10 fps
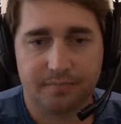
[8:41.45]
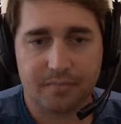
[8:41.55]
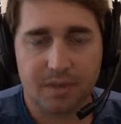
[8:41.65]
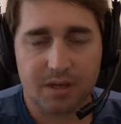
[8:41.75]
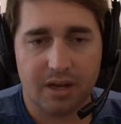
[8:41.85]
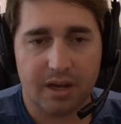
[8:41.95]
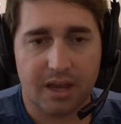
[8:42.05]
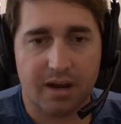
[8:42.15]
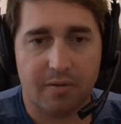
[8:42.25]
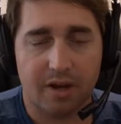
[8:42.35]
again,
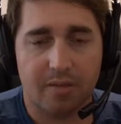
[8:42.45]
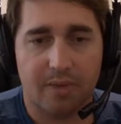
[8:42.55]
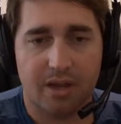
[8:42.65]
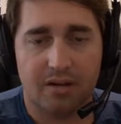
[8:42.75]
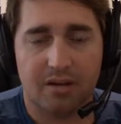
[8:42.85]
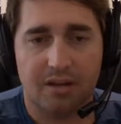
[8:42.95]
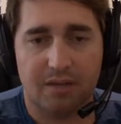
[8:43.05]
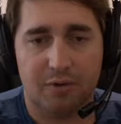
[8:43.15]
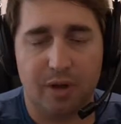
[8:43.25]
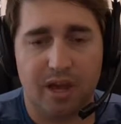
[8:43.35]
I recommend, if
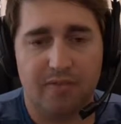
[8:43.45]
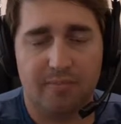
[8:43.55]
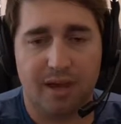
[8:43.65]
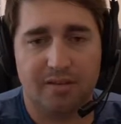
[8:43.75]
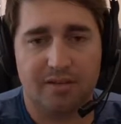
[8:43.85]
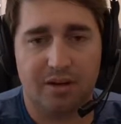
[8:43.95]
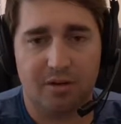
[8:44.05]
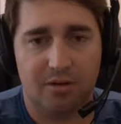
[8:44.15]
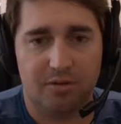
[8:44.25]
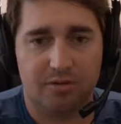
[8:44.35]
you have max
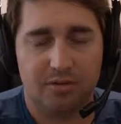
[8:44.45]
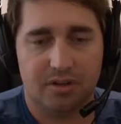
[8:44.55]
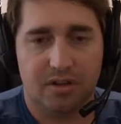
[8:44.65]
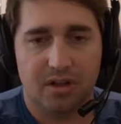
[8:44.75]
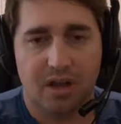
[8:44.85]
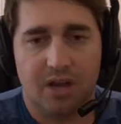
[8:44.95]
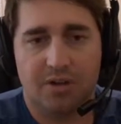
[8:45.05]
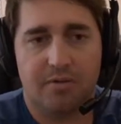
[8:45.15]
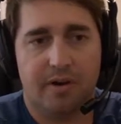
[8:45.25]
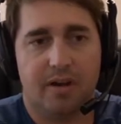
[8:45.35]
heroes, I
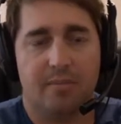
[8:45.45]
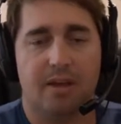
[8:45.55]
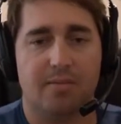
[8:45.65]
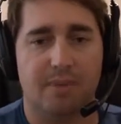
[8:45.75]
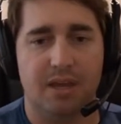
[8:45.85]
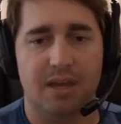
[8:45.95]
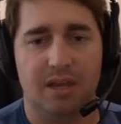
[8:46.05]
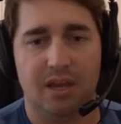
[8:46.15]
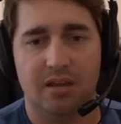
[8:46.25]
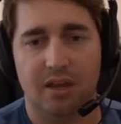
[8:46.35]
do recommend being
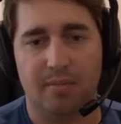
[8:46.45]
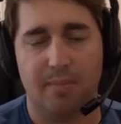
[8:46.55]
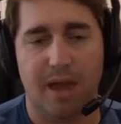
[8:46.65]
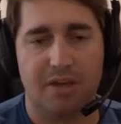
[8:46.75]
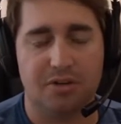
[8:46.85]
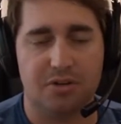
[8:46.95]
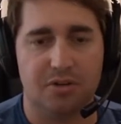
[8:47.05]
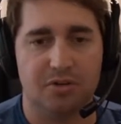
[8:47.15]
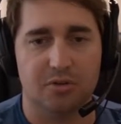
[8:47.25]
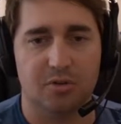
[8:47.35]
in like
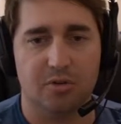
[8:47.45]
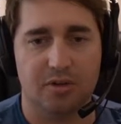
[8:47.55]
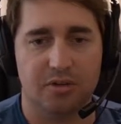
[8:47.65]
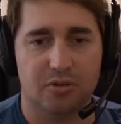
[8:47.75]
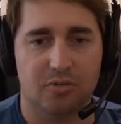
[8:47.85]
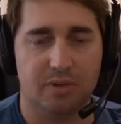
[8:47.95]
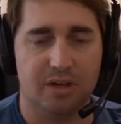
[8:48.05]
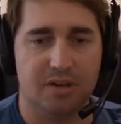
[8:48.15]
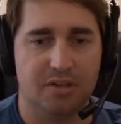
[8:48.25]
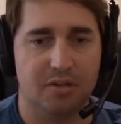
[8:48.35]
Masters or Crystal
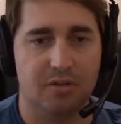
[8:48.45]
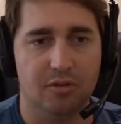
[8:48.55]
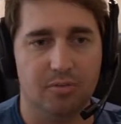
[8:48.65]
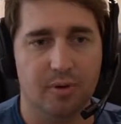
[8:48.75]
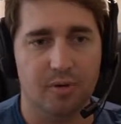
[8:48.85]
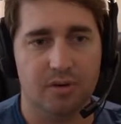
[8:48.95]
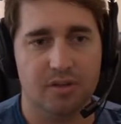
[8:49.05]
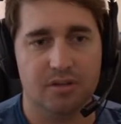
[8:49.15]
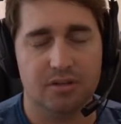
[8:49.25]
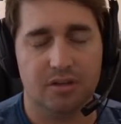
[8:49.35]
because of the loot
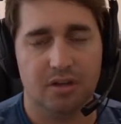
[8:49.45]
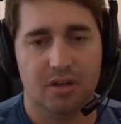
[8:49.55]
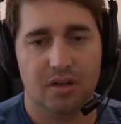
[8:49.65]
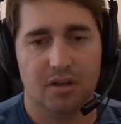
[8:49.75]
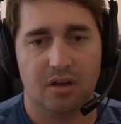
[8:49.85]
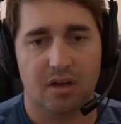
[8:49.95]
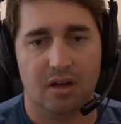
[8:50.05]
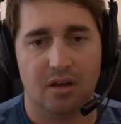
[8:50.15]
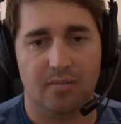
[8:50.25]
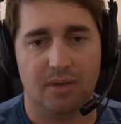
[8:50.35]
bonus.
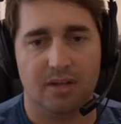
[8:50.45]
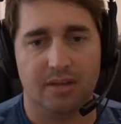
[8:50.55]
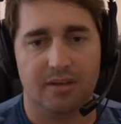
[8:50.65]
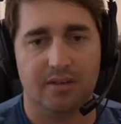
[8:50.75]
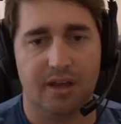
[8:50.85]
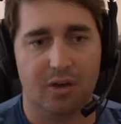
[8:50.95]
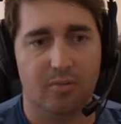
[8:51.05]
It does help.